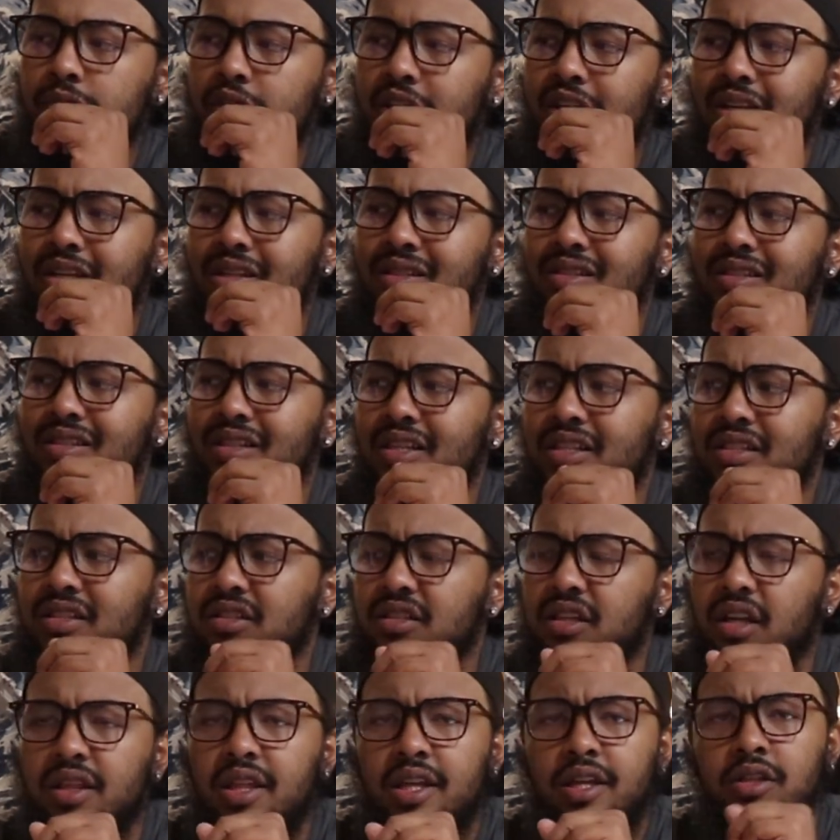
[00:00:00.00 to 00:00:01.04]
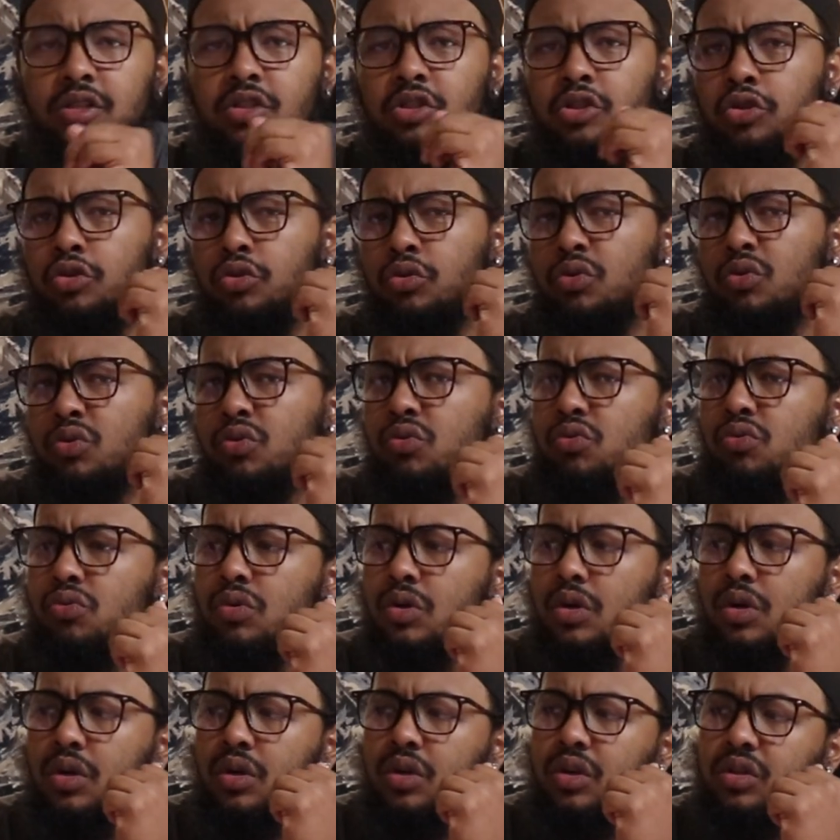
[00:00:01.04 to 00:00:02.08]
It's nothing too.
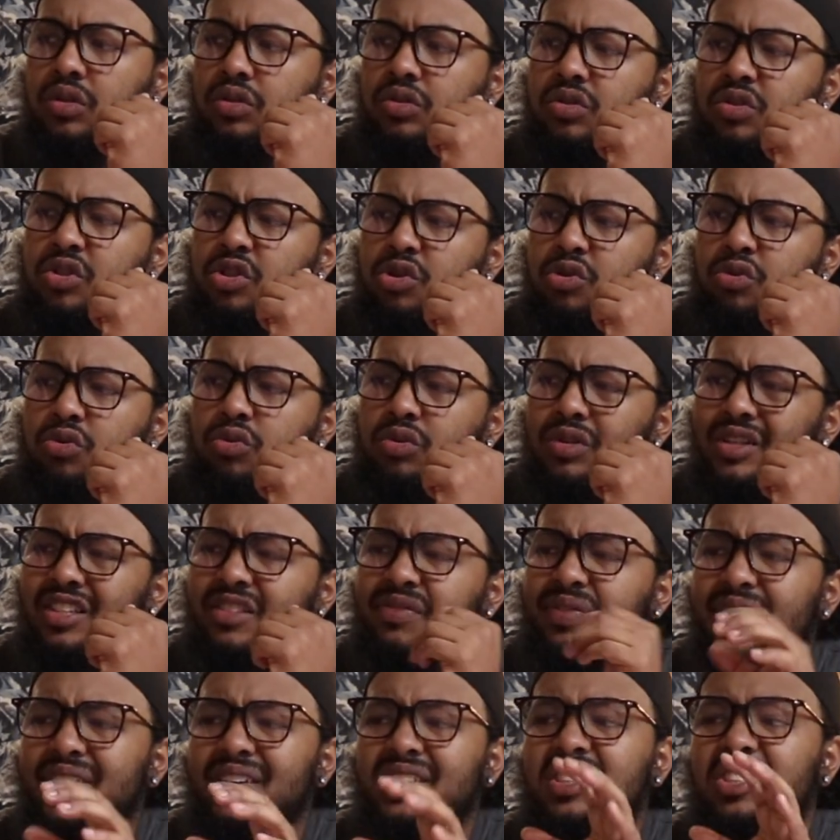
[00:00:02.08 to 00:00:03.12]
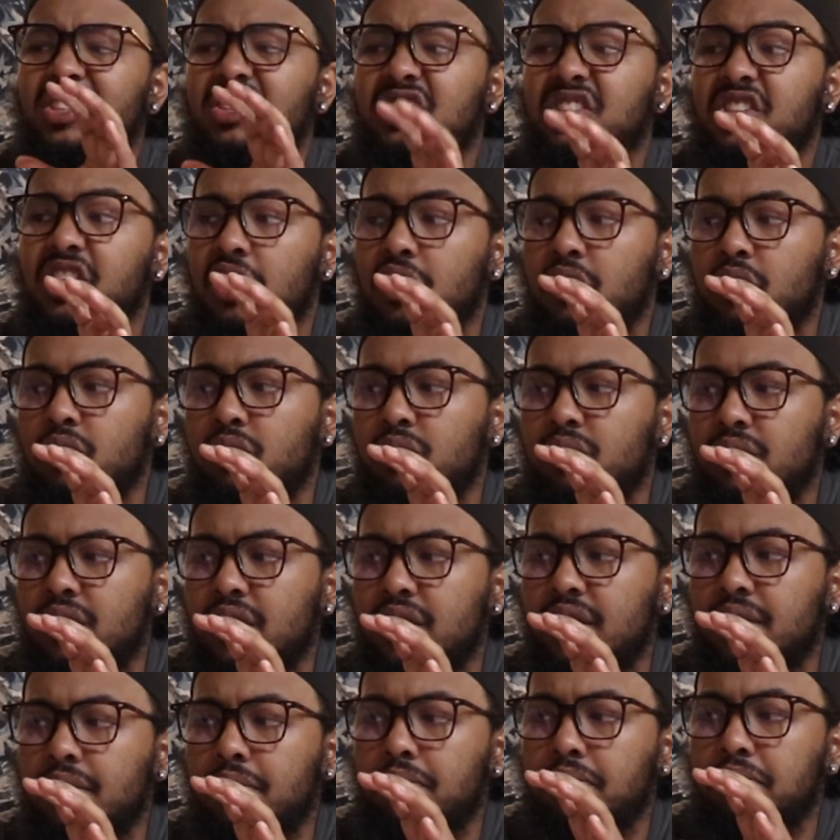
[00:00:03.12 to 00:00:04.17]
It's very subtle
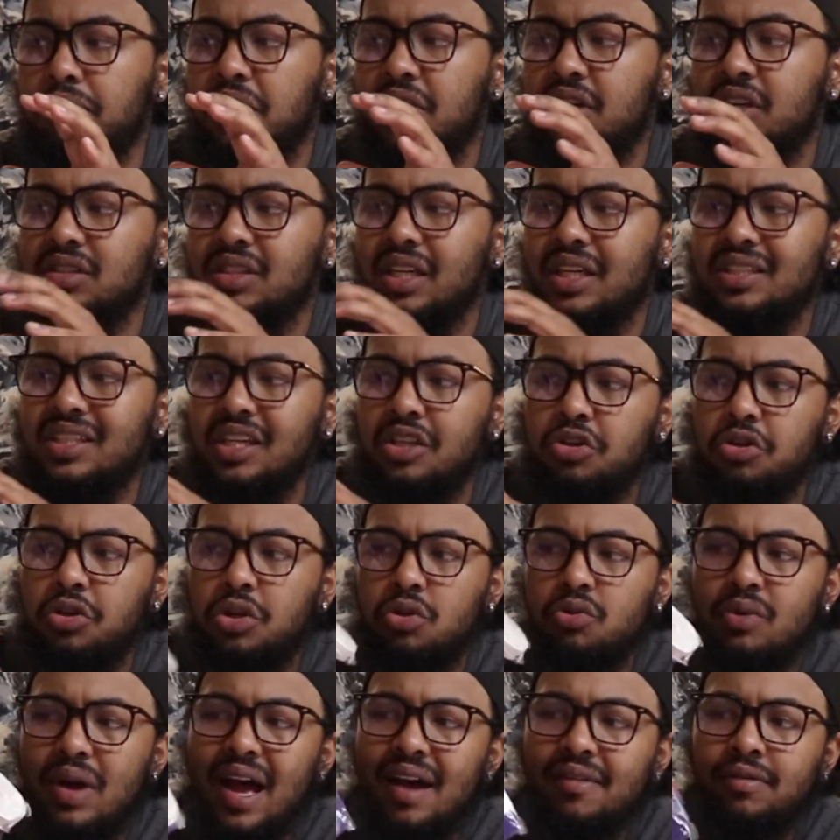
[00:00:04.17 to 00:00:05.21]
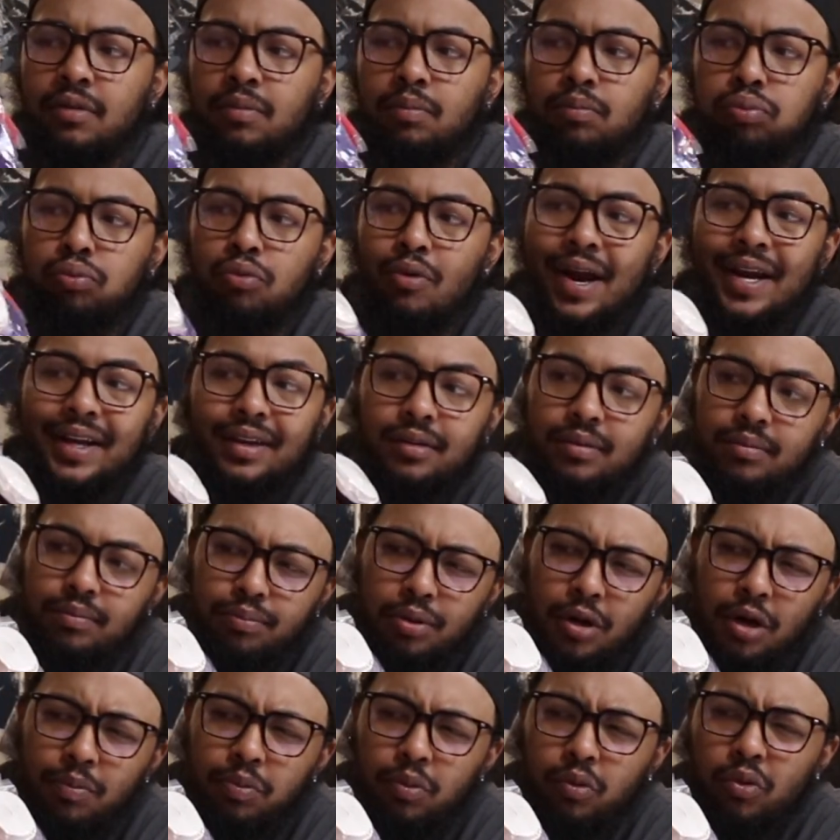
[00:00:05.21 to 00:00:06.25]
because, like I say, you do have a bright
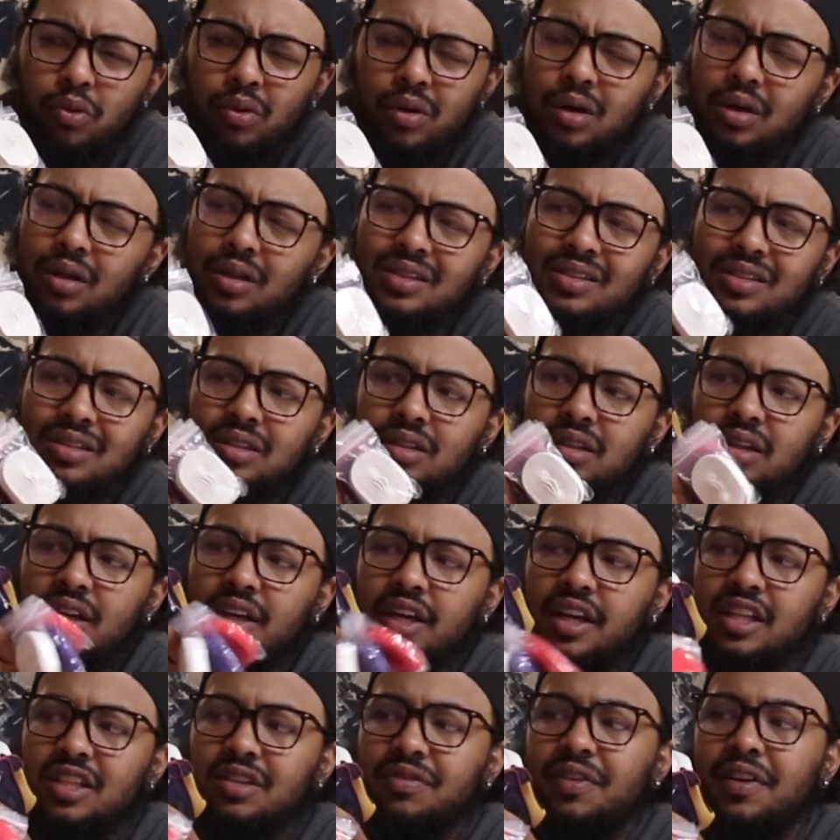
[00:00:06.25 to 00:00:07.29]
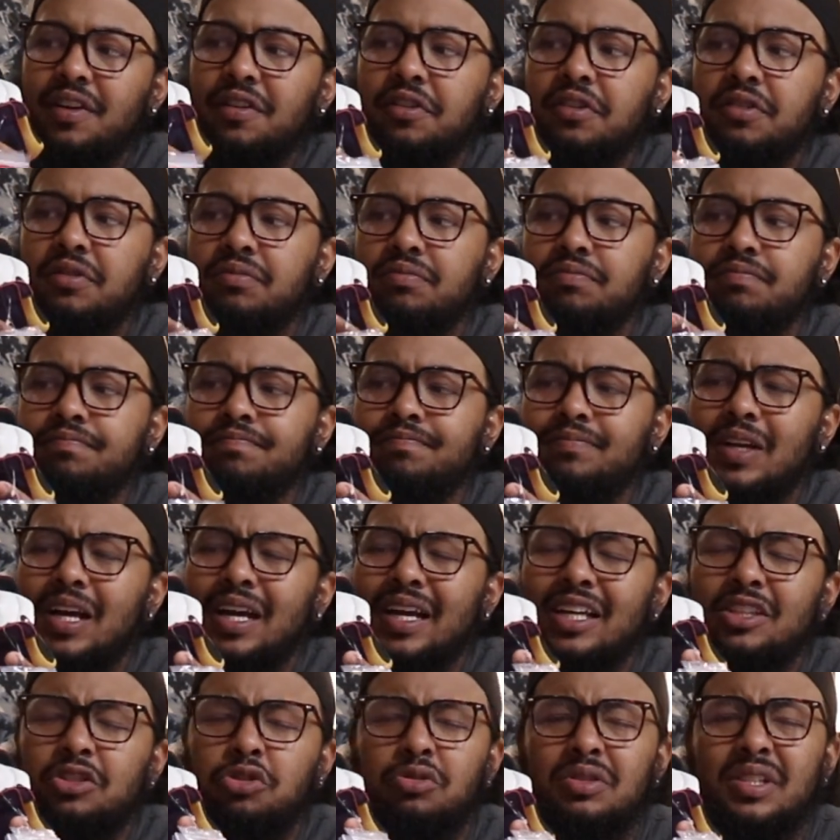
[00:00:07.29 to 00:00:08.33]
purple, or it's a very, I
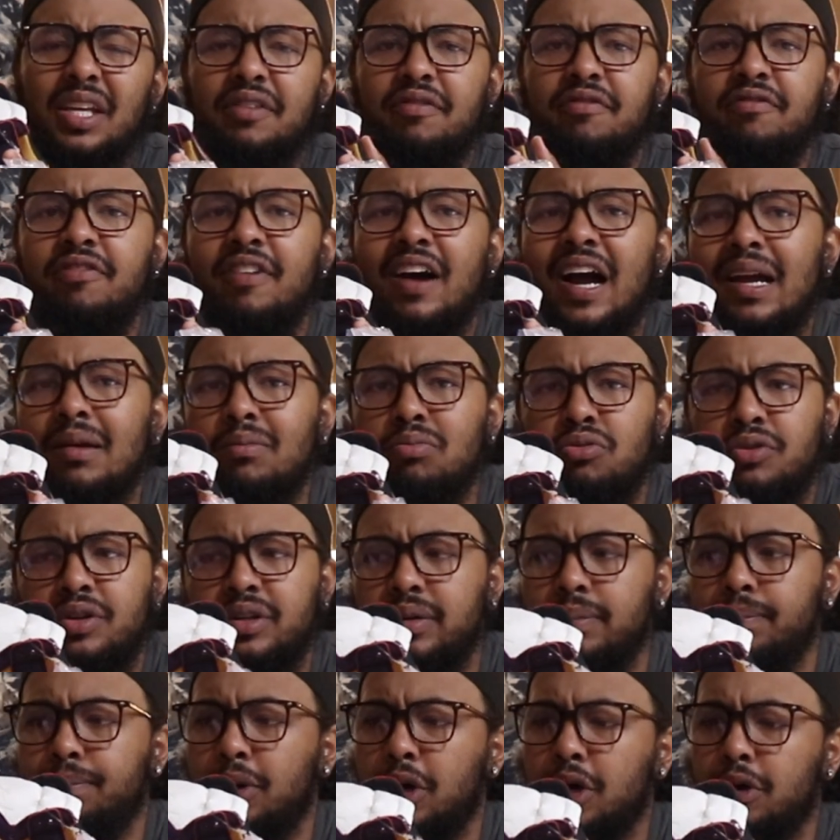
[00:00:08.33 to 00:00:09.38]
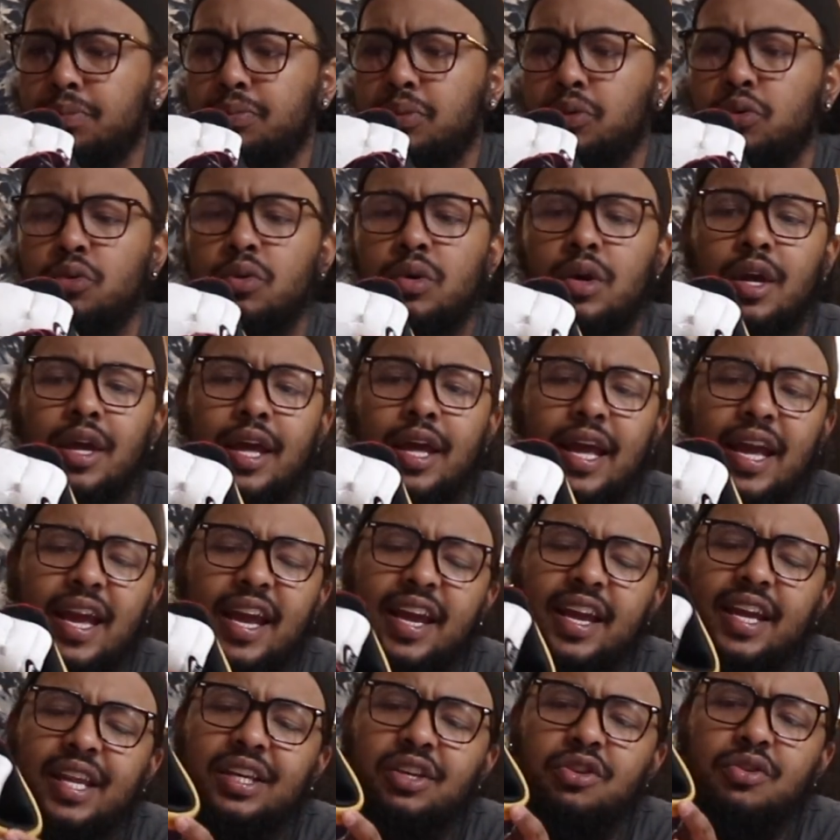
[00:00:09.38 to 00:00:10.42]
guess you would say, vibrant purple,
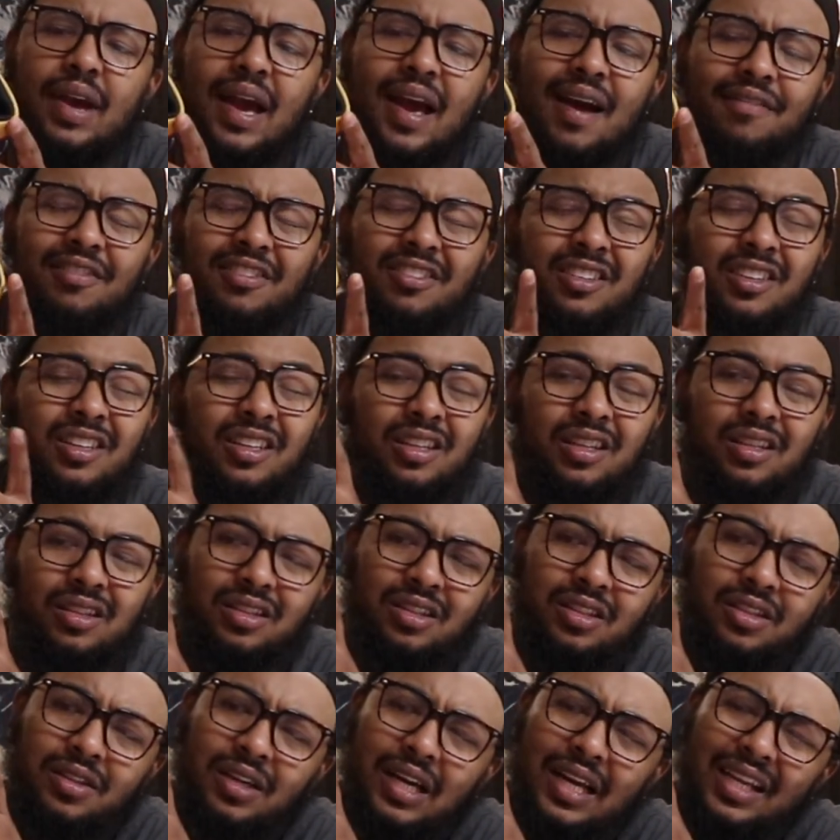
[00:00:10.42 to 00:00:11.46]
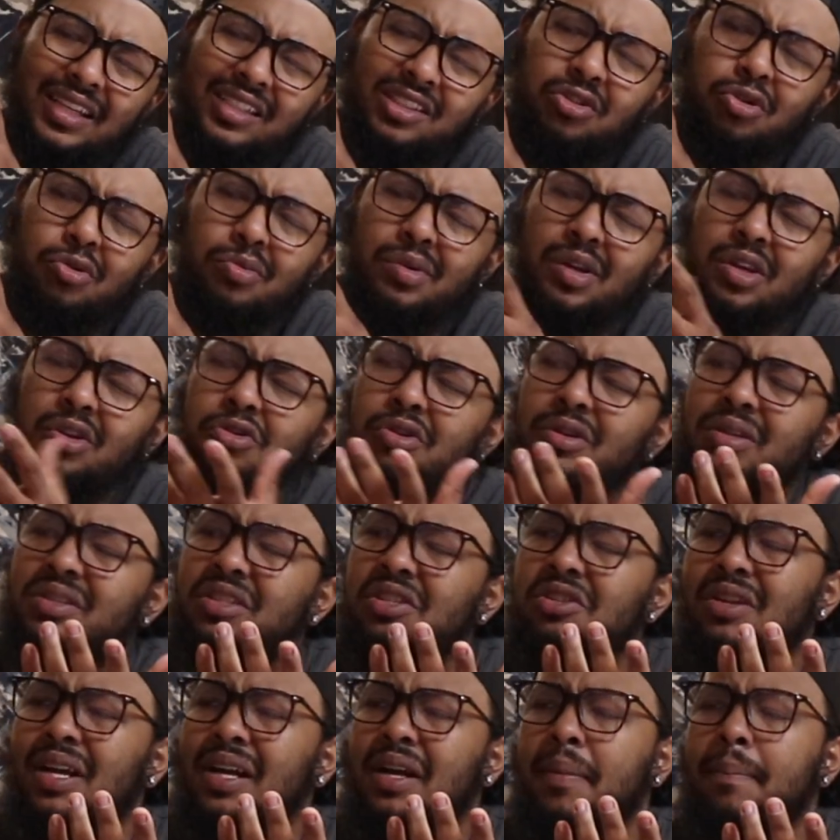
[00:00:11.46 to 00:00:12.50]
and you have I guess it would
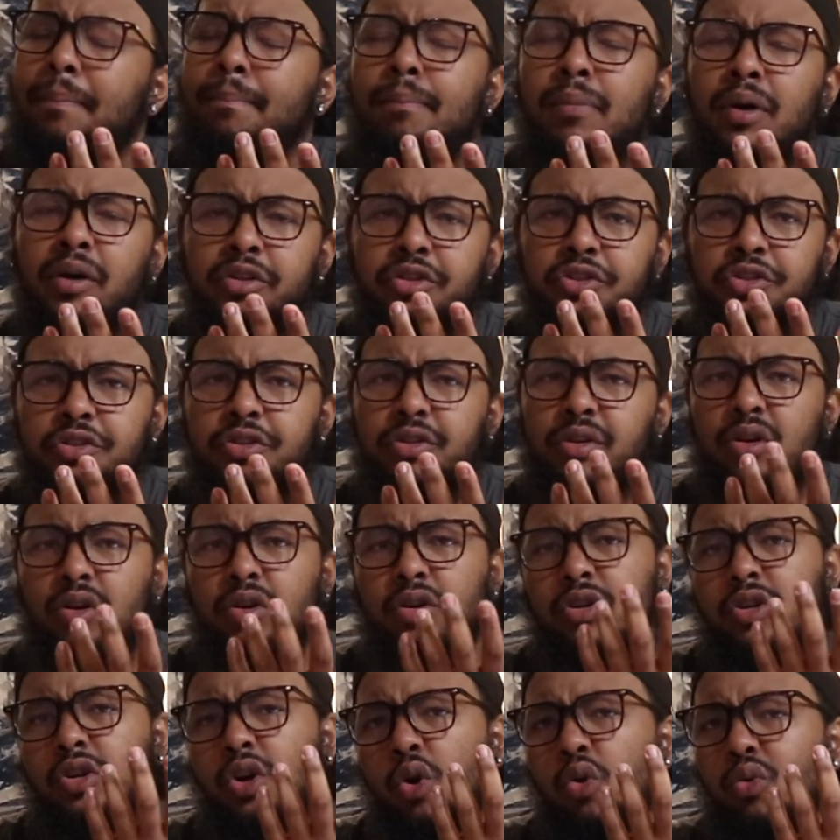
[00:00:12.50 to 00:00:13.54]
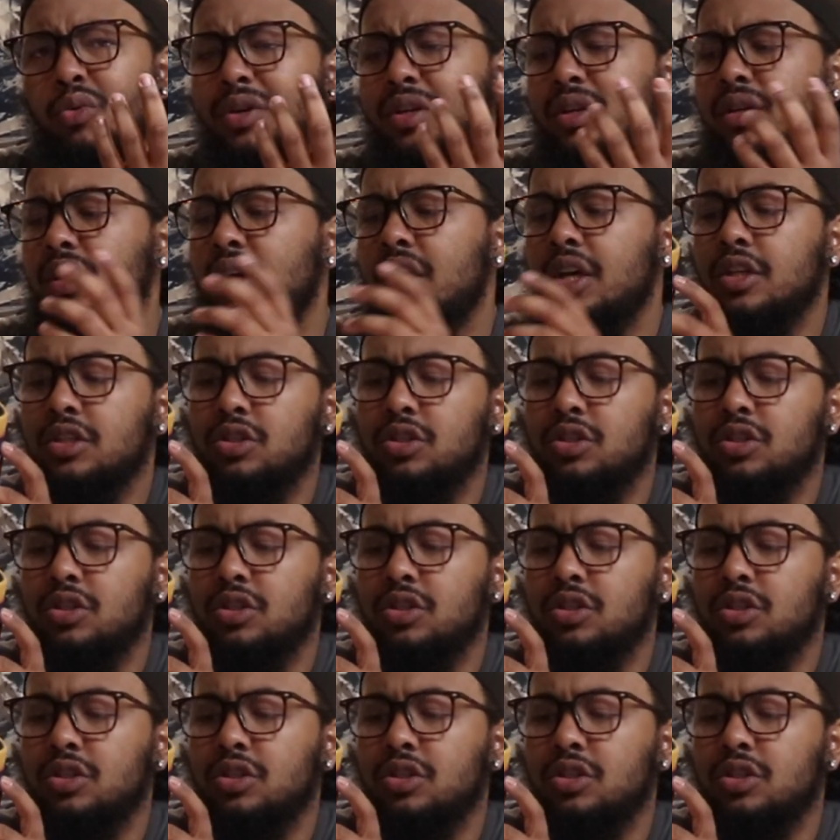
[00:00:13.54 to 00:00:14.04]
consider like a mustard or golden.